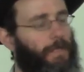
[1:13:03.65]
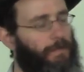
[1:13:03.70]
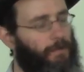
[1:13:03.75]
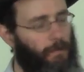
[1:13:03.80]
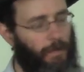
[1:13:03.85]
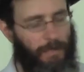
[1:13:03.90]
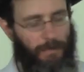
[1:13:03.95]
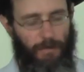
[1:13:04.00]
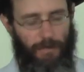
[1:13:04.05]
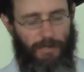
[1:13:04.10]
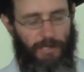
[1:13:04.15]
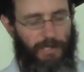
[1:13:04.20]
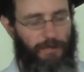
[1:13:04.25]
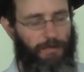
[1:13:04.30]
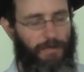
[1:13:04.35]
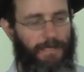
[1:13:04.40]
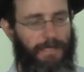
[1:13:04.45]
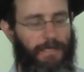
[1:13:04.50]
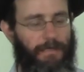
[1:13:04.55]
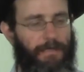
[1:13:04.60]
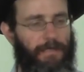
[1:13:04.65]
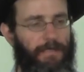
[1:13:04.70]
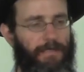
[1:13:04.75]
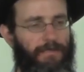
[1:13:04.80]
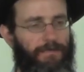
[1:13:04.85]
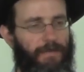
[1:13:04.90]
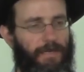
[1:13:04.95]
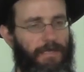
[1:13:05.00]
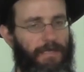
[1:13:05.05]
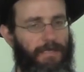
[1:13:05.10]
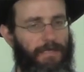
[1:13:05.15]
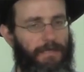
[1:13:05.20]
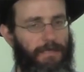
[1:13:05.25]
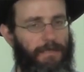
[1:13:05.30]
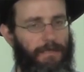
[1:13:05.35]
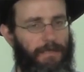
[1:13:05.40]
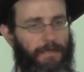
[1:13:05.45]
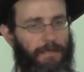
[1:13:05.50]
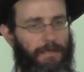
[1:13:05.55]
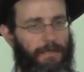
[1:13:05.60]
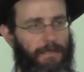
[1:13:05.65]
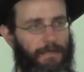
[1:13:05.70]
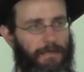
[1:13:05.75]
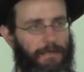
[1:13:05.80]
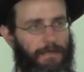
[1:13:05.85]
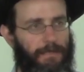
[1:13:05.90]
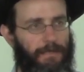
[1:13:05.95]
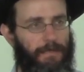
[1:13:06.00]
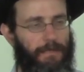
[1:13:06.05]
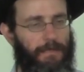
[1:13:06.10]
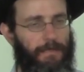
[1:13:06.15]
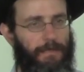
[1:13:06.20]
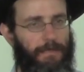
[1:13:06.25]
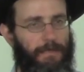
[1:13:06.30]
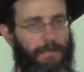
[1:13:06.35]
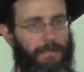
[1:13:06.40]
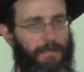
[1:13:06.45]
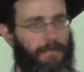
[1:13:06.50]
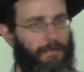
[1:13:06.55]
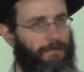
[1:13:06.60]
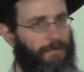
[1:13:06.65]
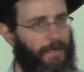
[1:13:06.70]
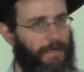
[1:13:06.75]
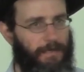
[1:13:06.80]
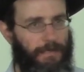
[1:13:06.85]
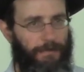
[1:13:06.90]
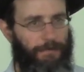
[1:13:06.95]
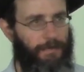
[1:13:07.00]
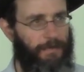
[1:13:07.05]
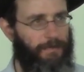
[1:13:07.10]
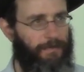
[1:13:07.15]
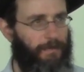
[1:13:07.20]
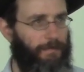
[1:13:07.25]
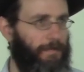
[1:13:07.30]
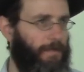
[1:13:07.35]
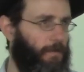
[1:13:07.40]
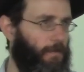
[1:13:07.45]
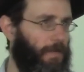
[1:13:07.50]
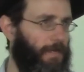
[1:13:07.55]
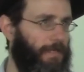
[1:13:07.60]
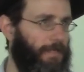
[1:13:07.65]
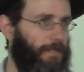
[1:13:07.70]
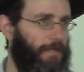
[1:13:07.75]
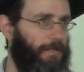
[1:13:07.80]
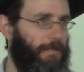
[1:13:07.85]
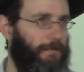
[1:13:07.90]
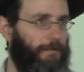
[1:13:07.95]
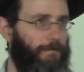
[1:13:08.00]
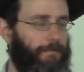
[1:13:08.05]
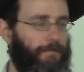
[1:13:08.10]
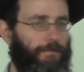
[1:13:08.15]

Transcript: what you just presented is very different from the way.